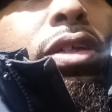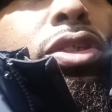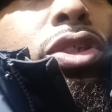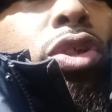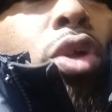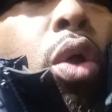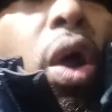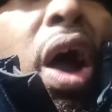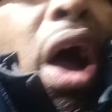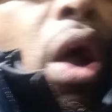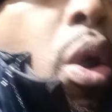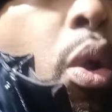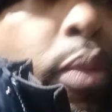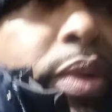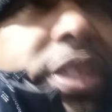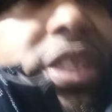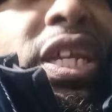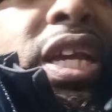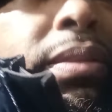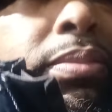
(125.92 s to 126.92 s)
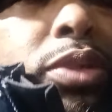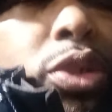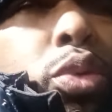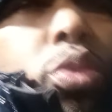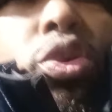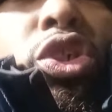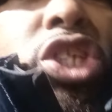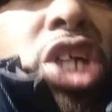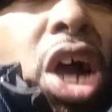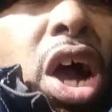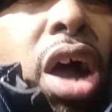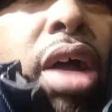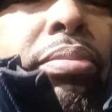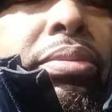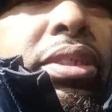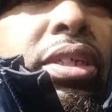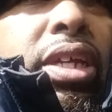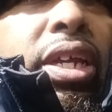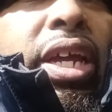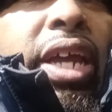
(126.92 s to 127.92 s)
So I always keep two
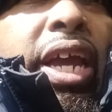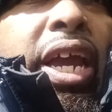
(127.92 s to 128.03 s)
jobs.